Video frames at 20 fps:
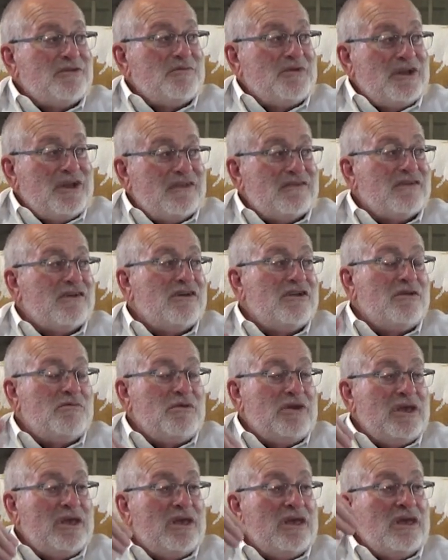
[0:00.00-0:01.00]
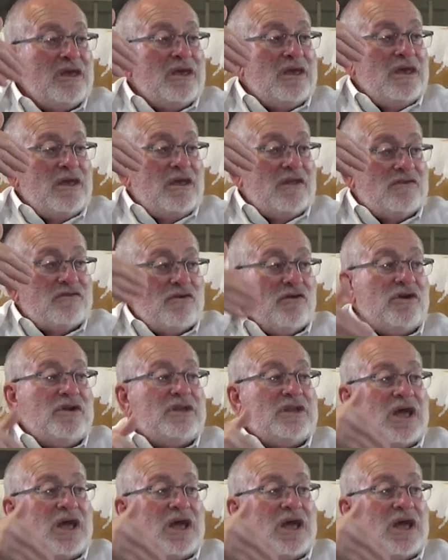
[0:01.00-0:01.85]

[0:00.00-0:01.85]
I mean, it's going to be it's going